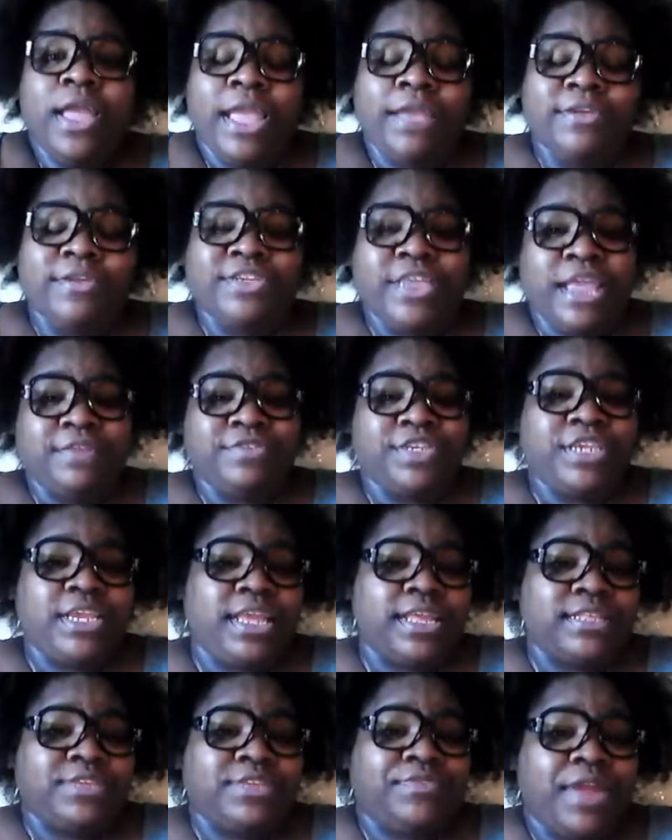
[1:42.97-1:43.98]
If, if she
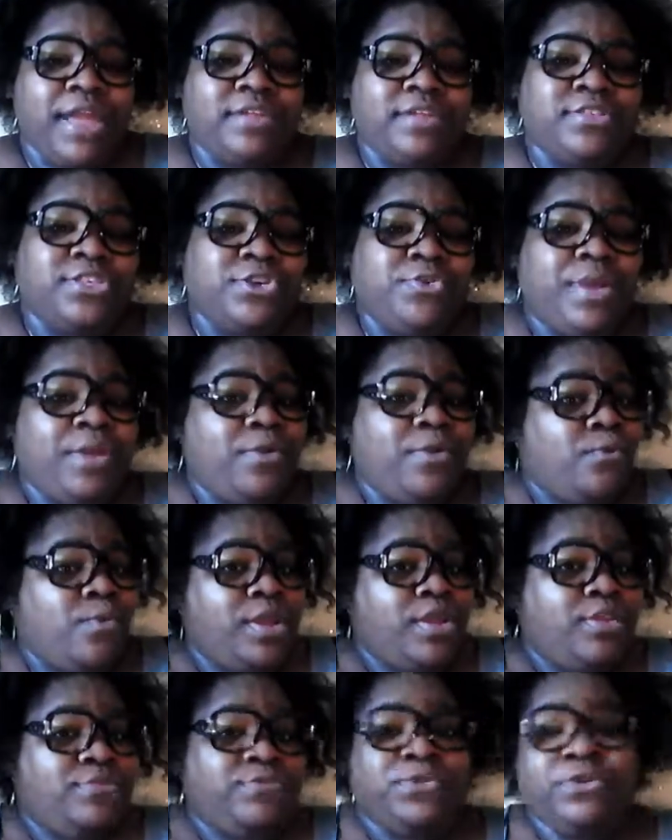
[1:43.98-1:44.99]
gets around to it,
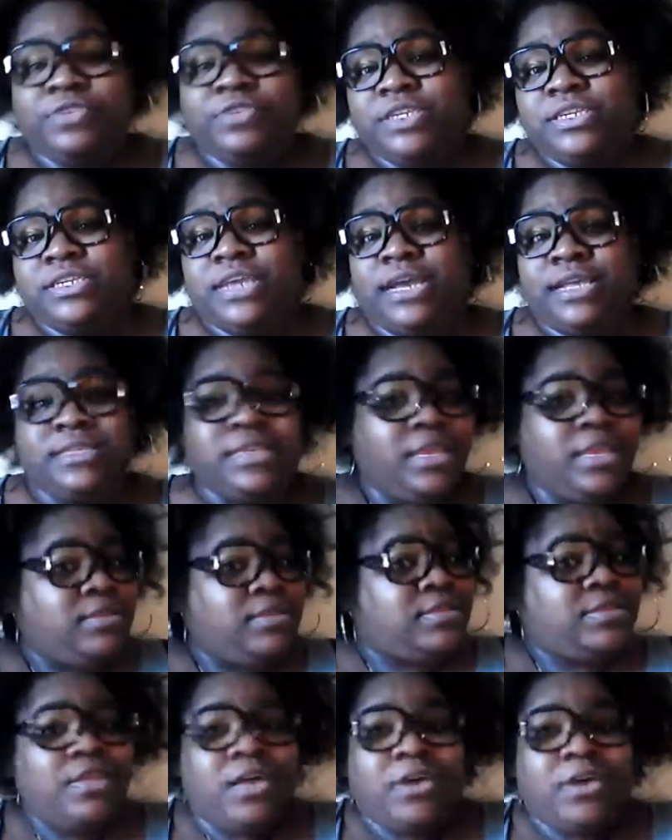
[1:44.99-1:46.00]
wonderful. If she doesn't,
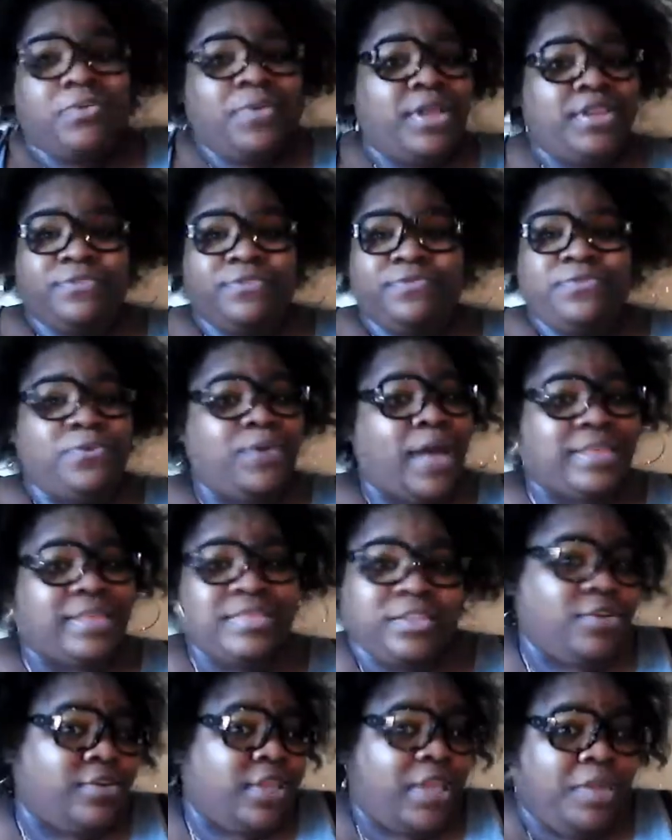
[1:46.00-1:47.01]
still wonderful. I
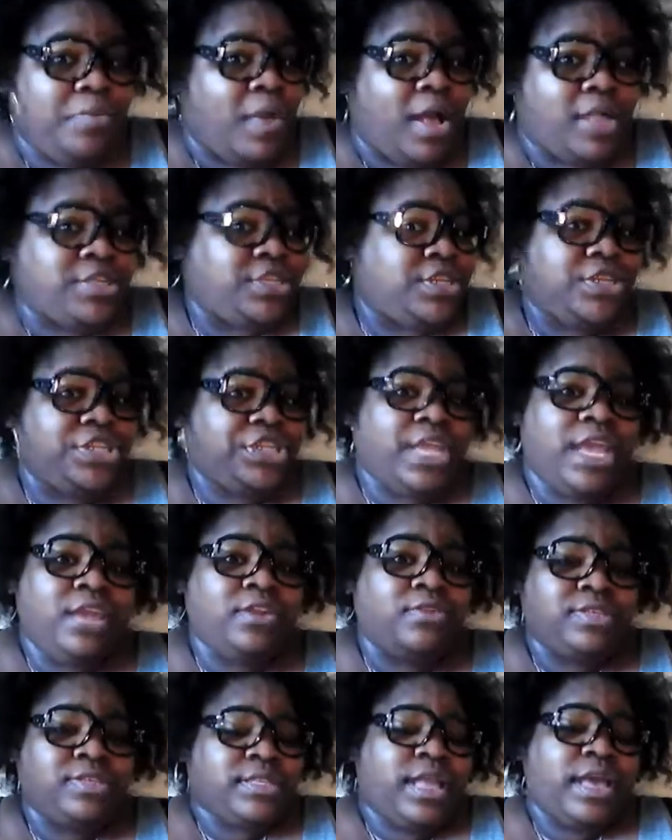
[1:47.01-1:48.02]
still keep watching her
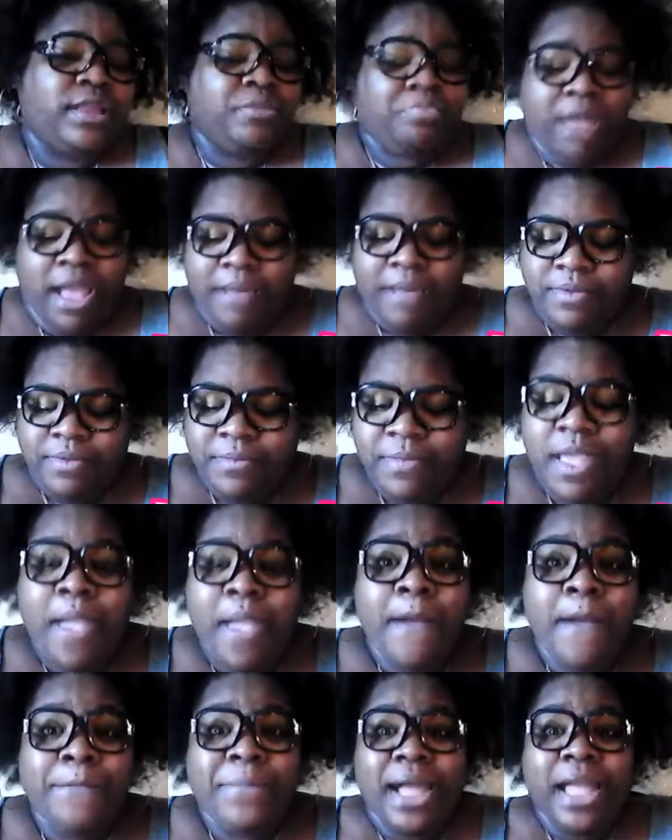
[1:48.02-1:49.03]
channel. It's not a problem.
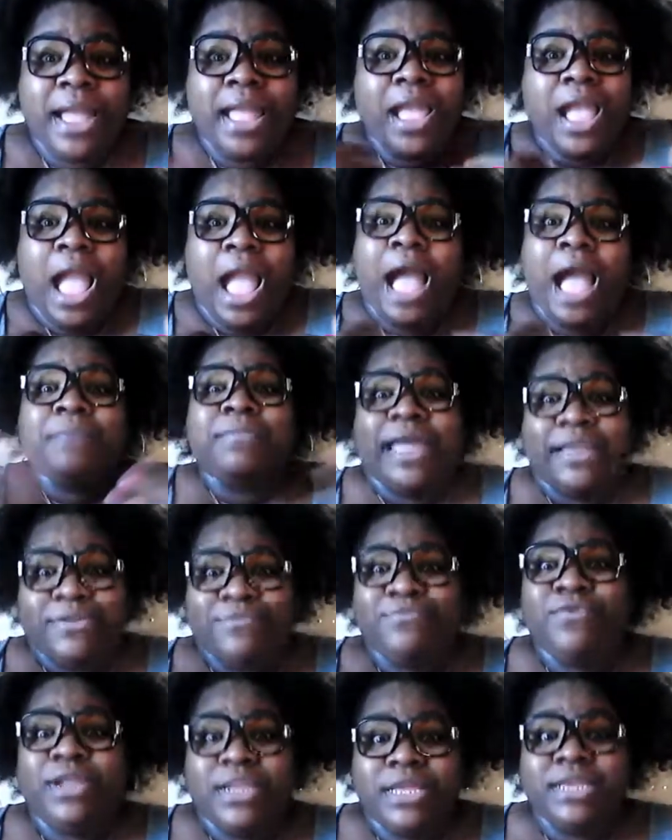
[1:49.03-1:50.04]
But I'm like
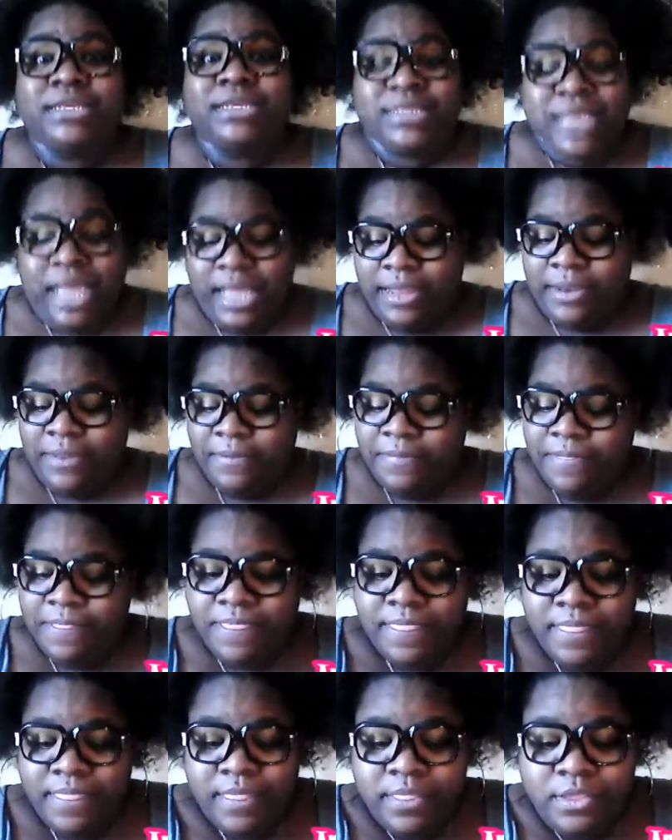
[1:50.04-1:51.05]
really excited.
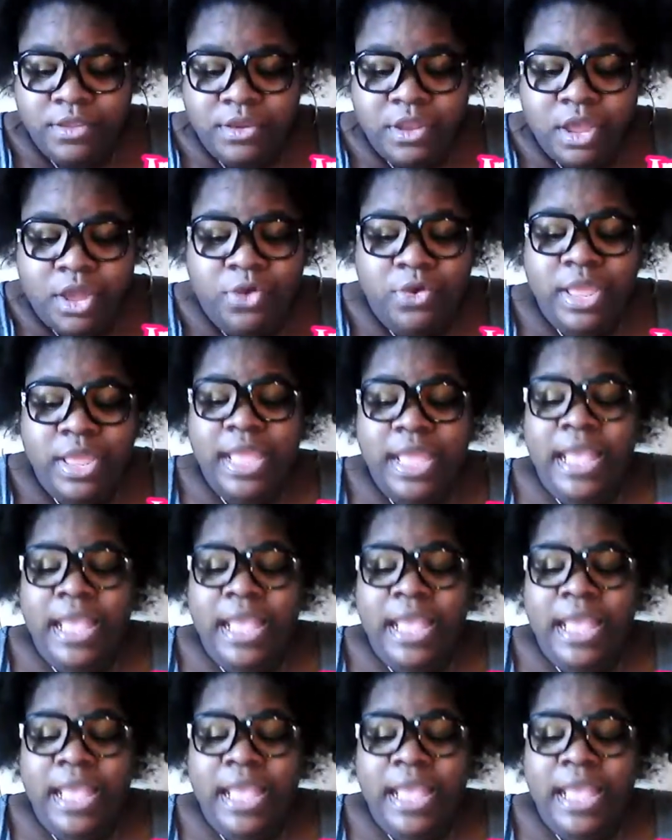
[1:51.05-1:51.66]
You know,